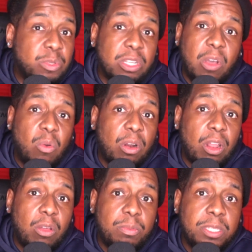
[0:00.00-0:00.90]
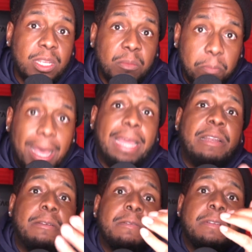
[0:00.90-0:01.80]
the Golden Globes, but
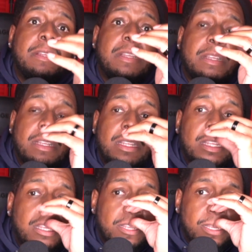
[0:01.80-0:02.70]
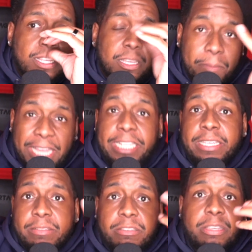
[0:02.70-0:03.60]

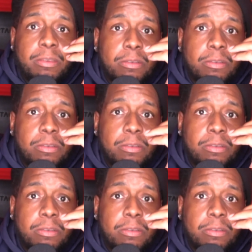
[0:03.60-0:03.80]
comedians,